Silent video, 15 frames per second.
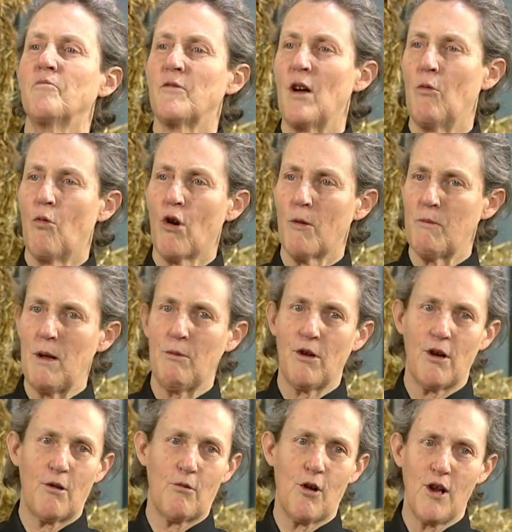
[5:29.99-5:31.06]
There were people
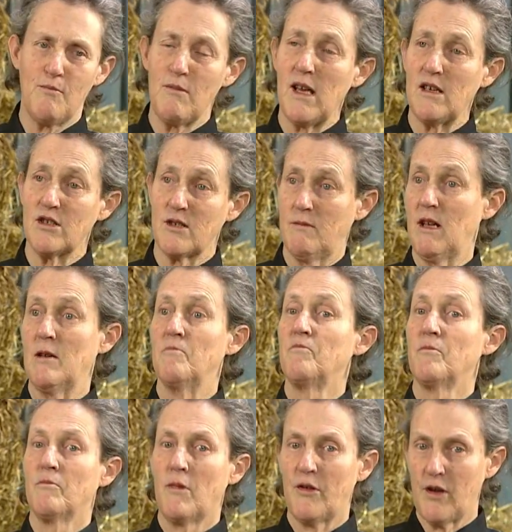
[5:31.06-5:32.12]
that were really mean to me.
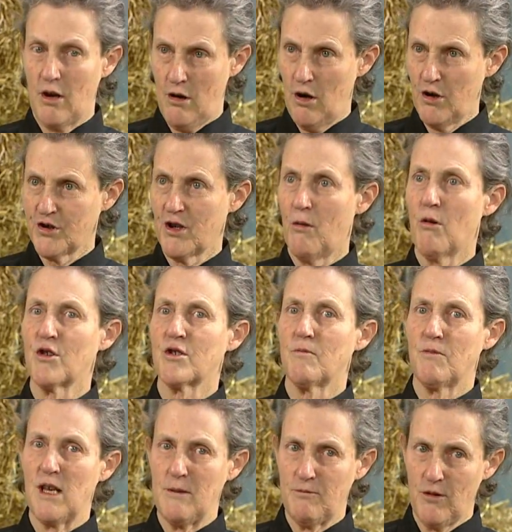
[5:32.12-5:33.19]
But they also were some
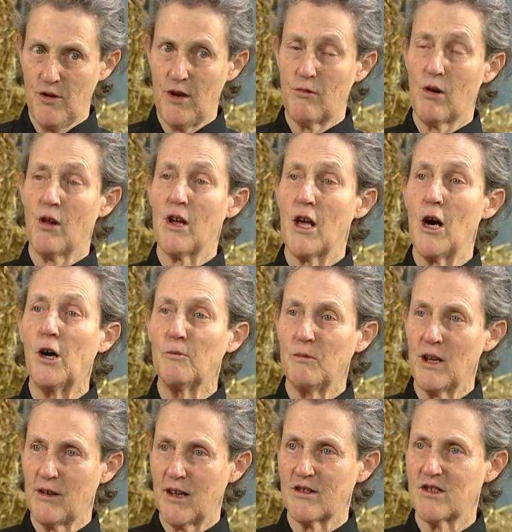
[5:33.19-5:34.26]
people that really helped
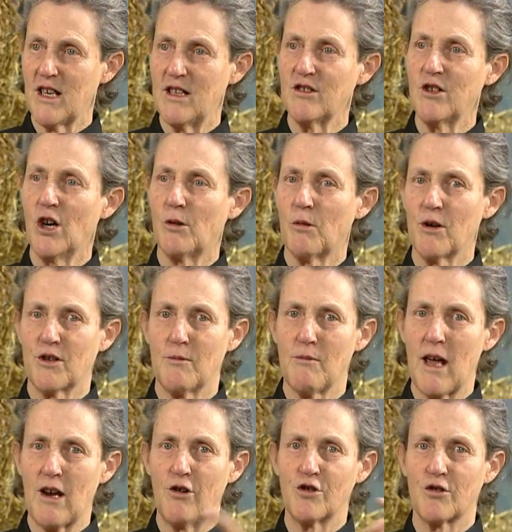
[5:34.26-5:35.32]
me, like Ted Gilbert, the
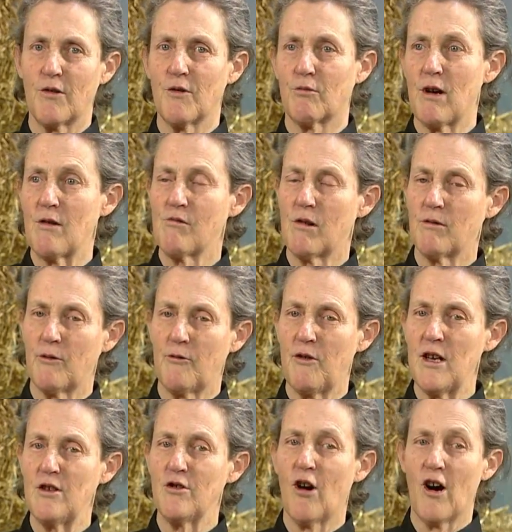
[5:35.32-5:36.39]
manager of the Red River
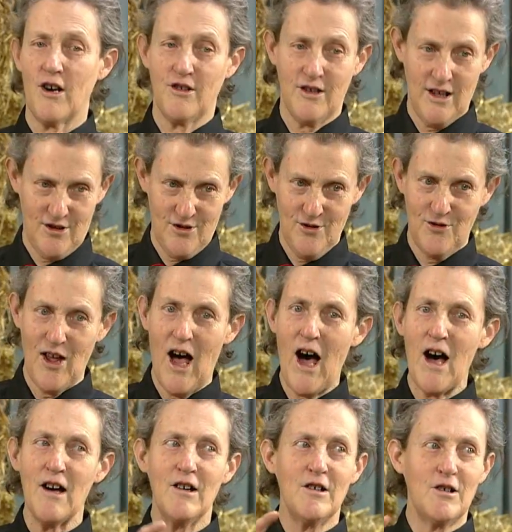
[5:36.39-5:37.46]
Feed Yard, and that's
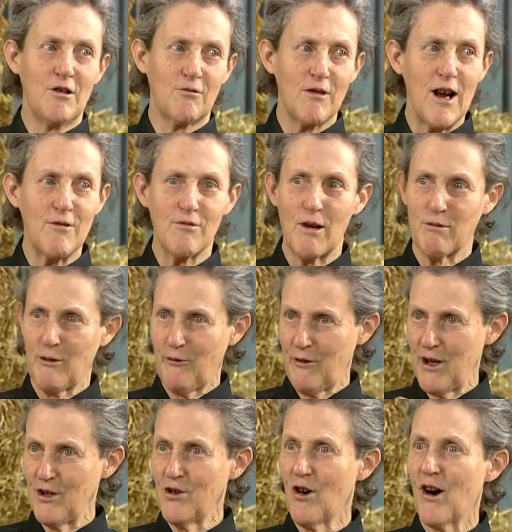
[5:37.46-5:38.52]
the Red River
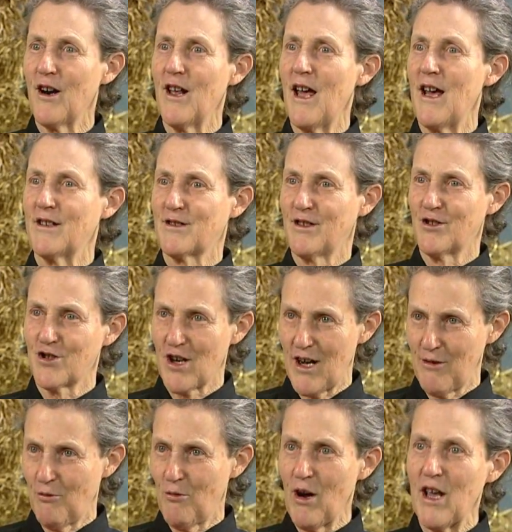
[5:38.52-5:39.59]
Feed Yard, as in
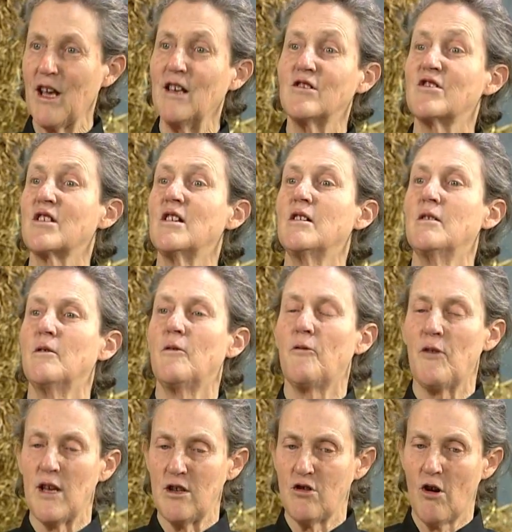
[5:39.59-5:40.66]
John Wayne's
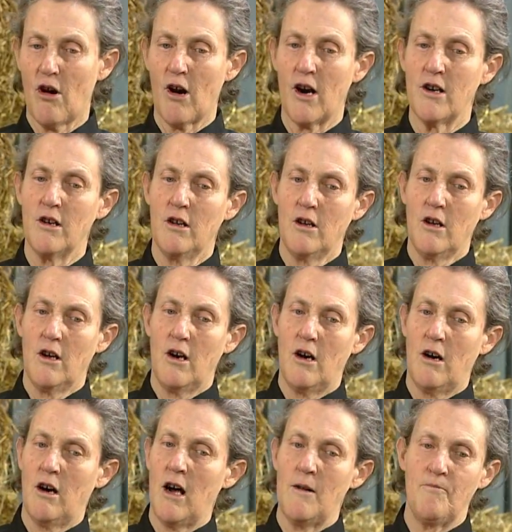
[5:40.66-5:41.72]
Feed Yard.
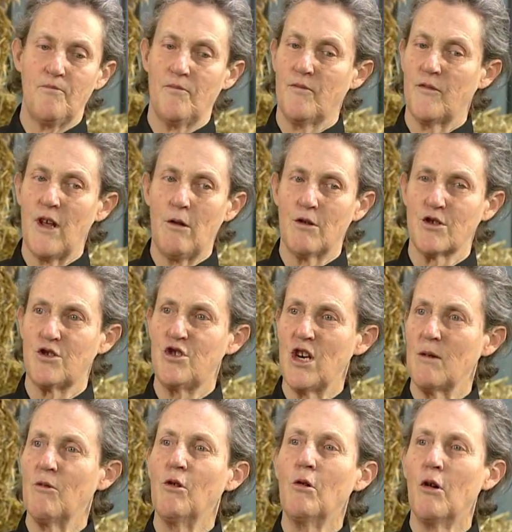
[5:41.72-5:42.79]
Um, there was
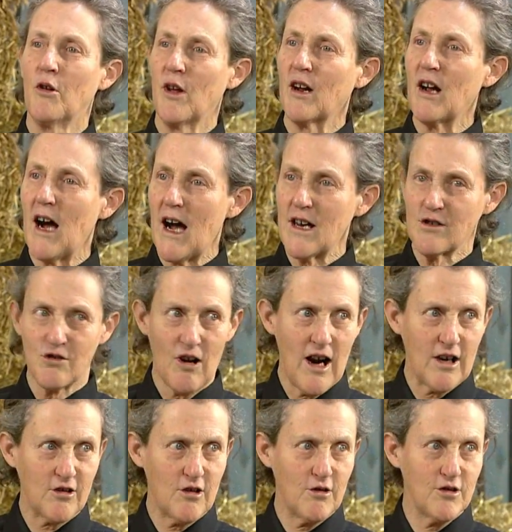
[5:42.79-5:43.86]
Jim Uhl, a
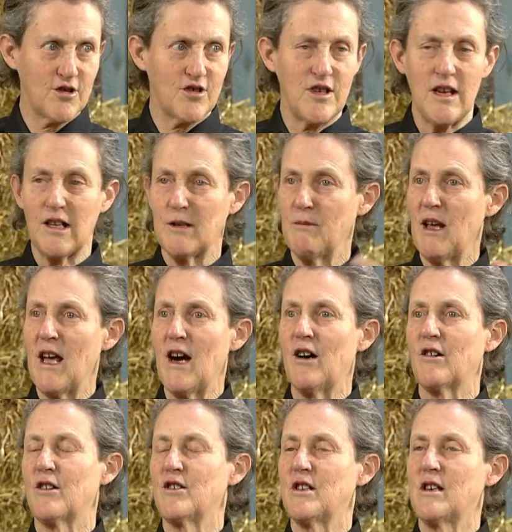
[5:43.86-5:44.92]
contractor who seeked me
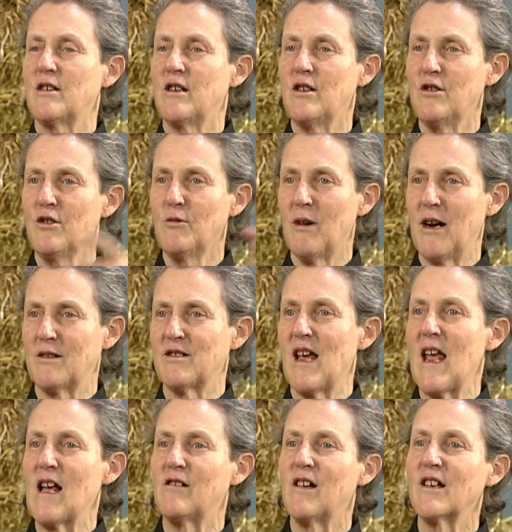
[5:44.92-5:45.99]
out because he, he knew my
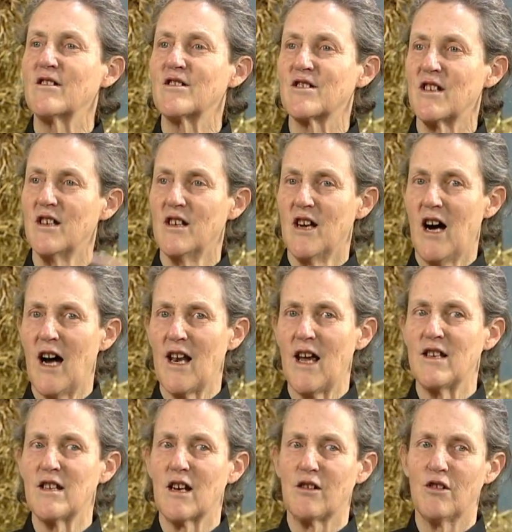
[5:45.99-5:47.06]
talents, and I
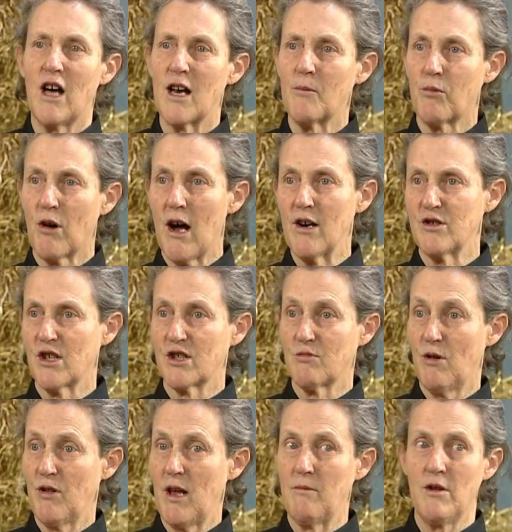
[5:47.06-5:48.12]
did a lot of projects
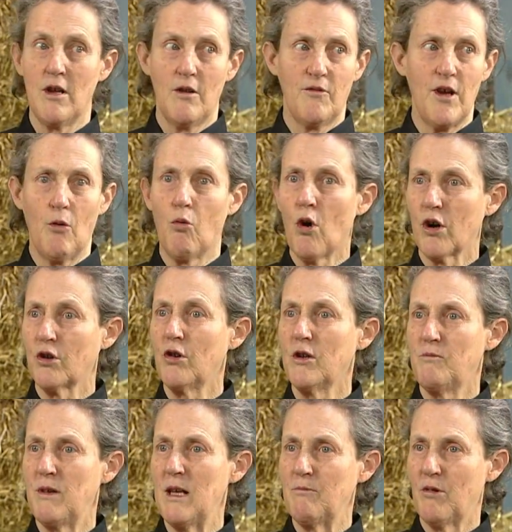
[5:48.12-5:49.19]
with him. There were
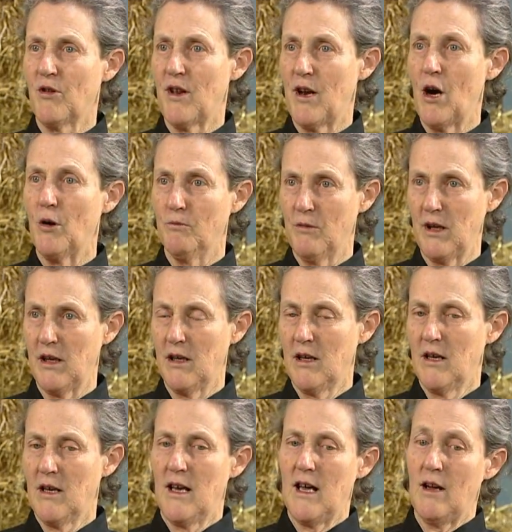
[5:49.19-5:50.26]
good people that helped me.
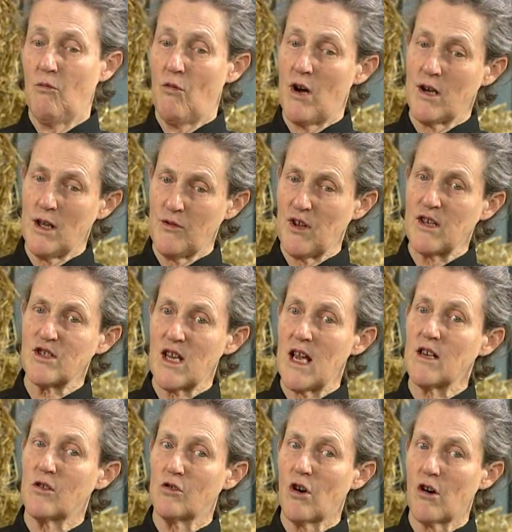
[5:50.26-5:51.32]
And one of the things I
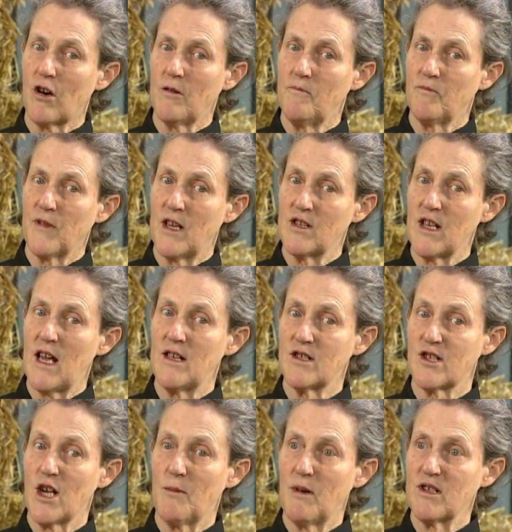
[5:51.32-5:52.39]
had to learn is I had to
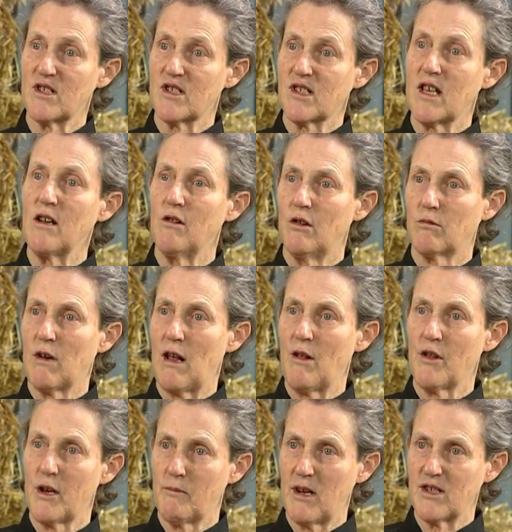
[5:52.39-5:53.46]
sell my skill
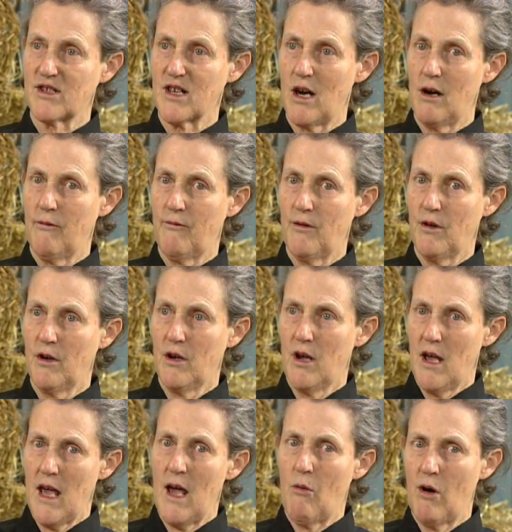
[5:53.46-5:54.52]
rather than myself.
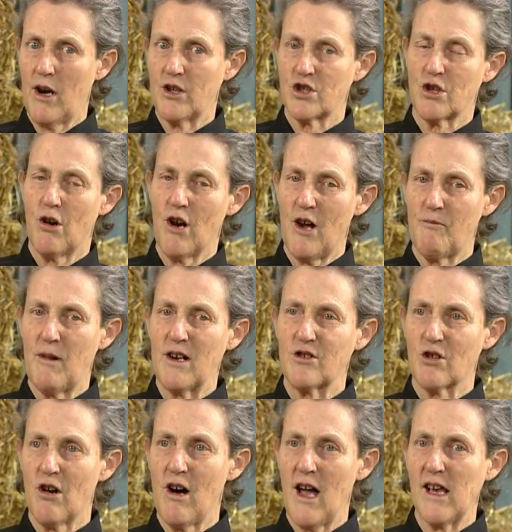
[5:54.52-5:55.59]
And when I showed off my
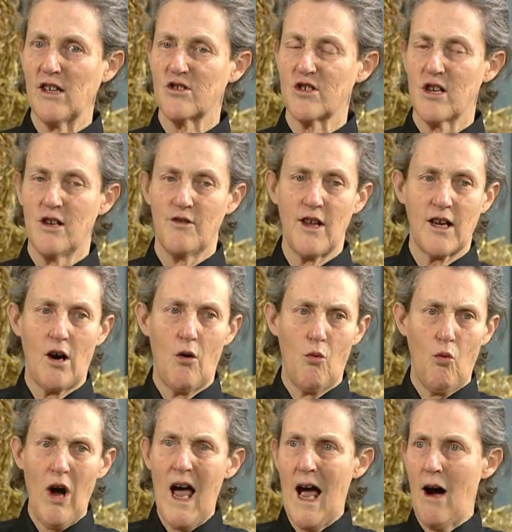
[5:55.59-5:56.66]
drawings, they go,
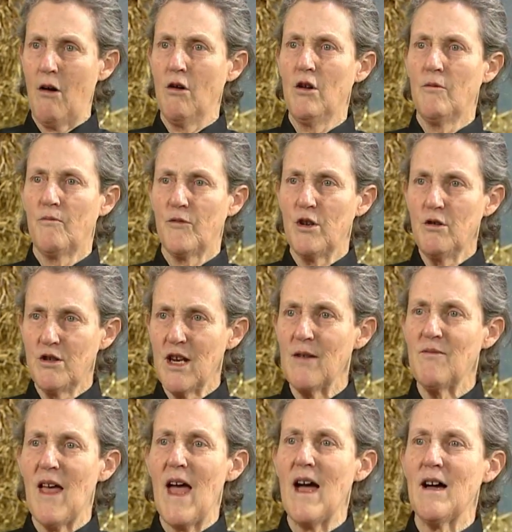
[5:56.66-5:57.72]
wow, you
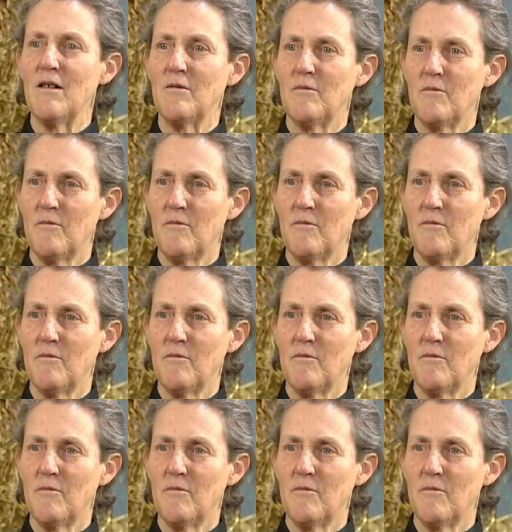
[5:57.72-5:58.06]
did that?